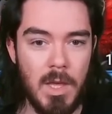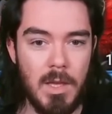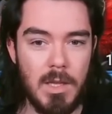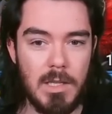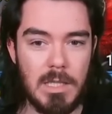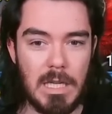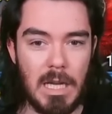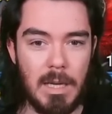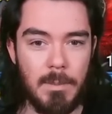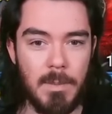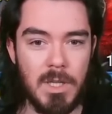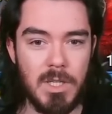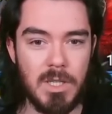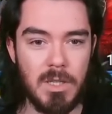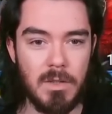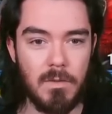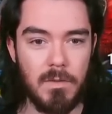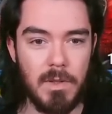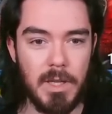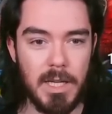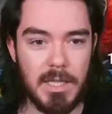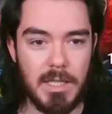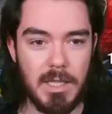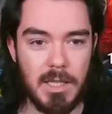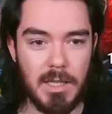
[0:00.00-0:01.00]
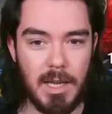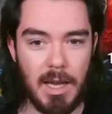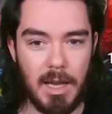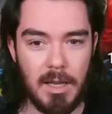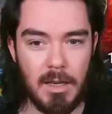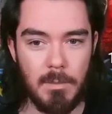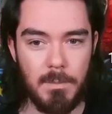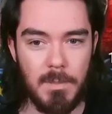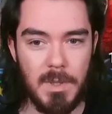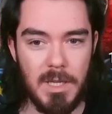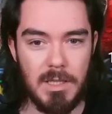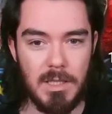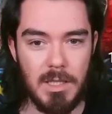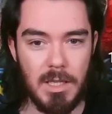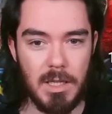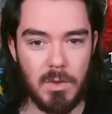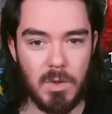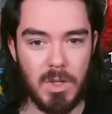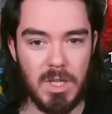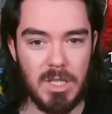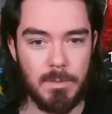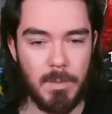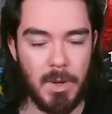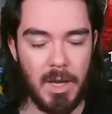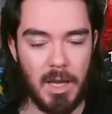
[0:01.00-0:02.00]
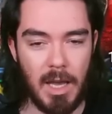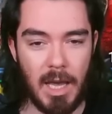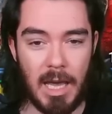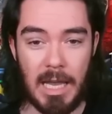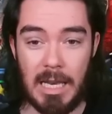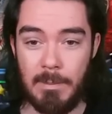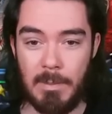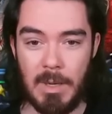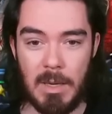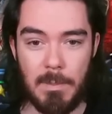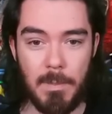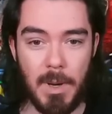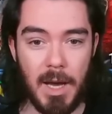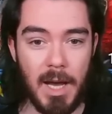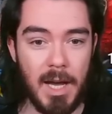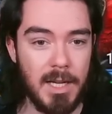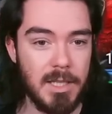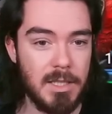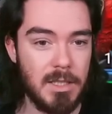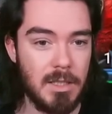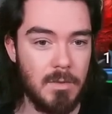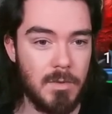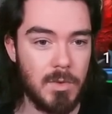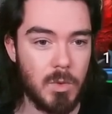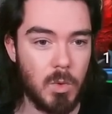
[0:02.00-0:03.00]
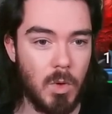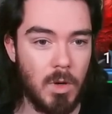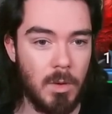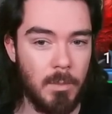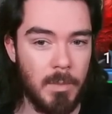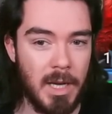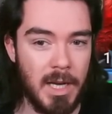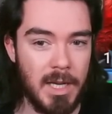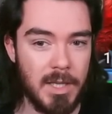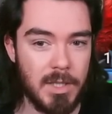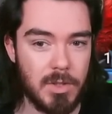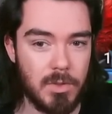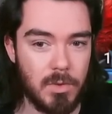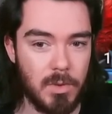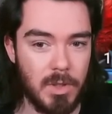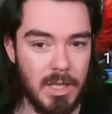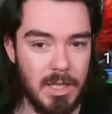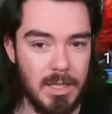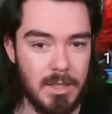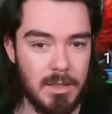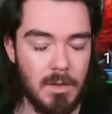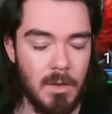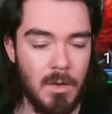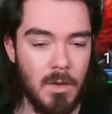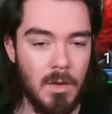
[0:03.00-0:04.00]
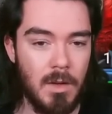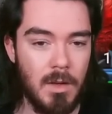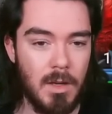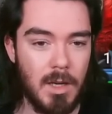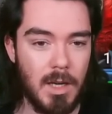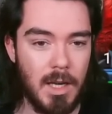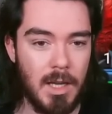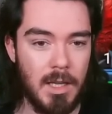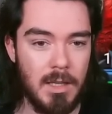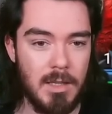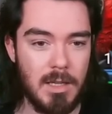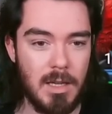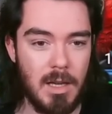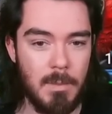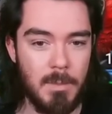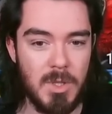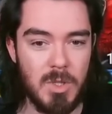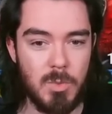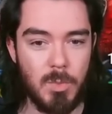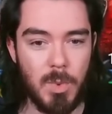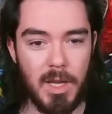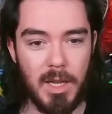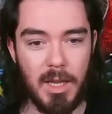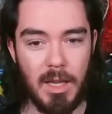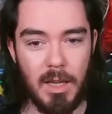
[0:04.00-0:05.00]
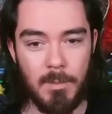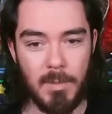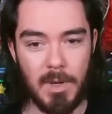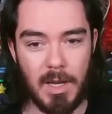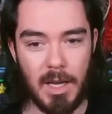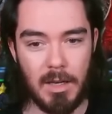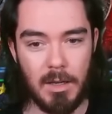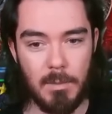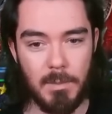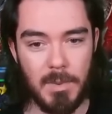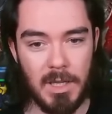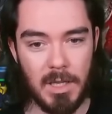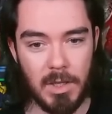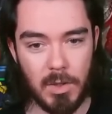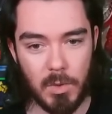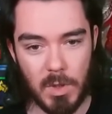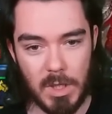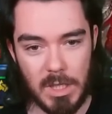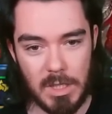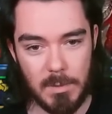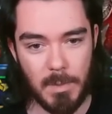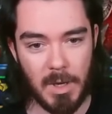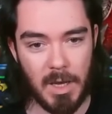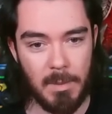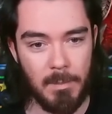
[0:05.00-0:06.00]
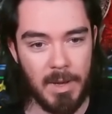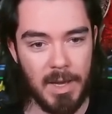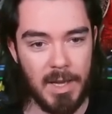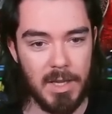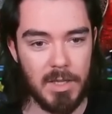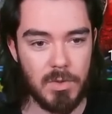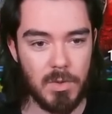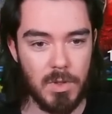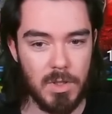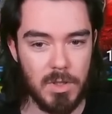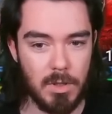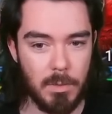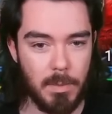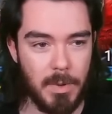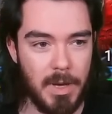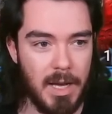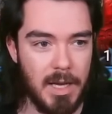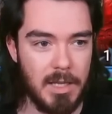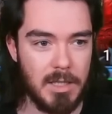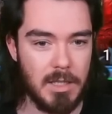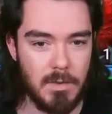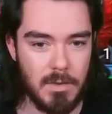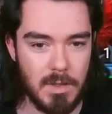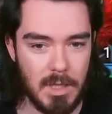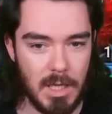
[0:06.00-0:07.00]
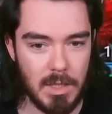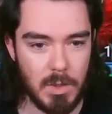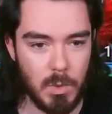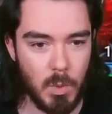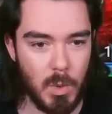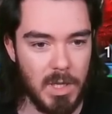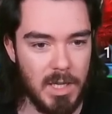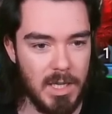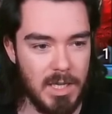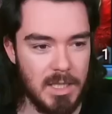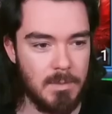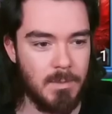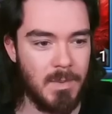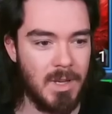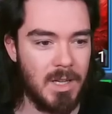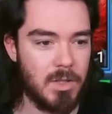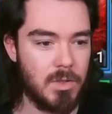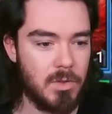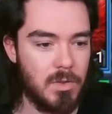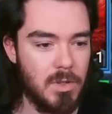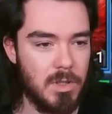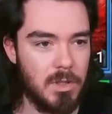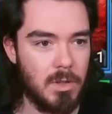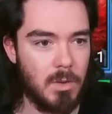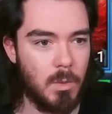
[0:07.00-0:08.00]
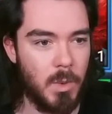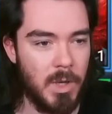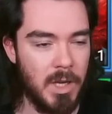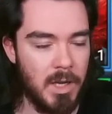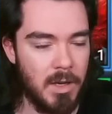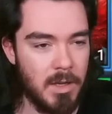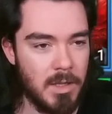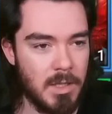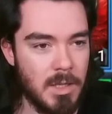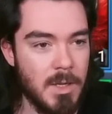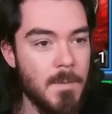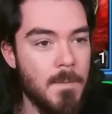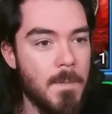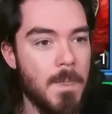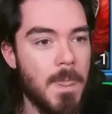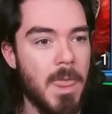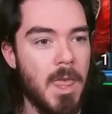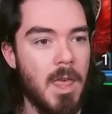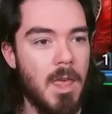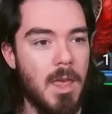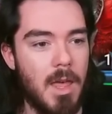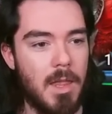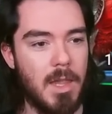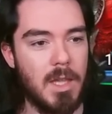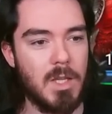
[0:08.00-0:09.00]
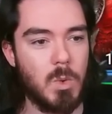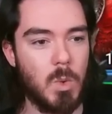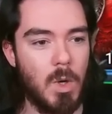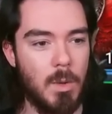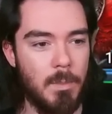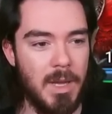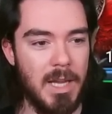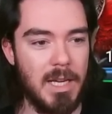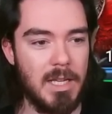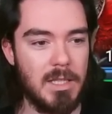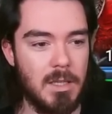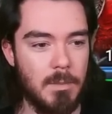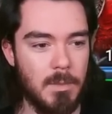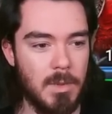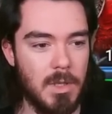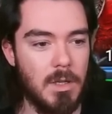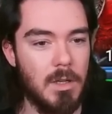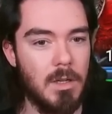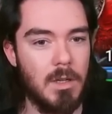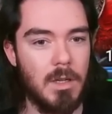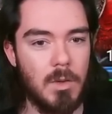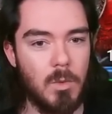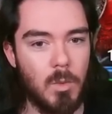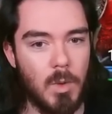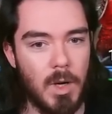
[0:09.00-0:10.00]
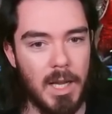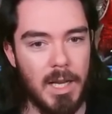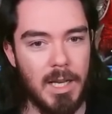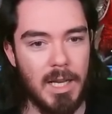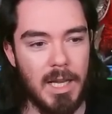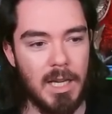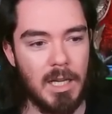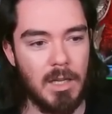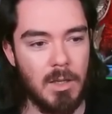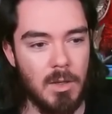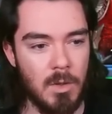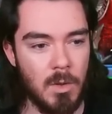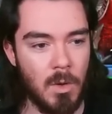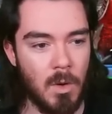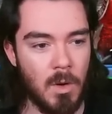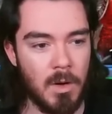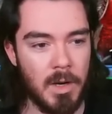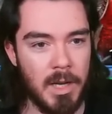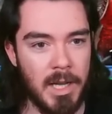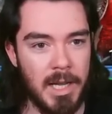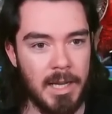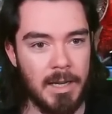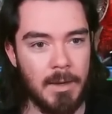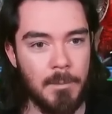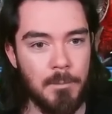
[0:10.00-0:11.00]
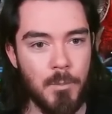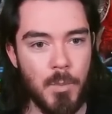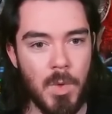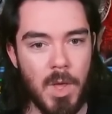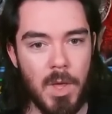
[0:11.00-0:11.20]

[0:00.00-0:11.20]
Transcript: Damage inflicted cannot be decreased by enemy passives or masteries. And damage by him cannot be increased by masteries or passives. That's why his masteries are weird. And that's what makes him good, right? Ignoring...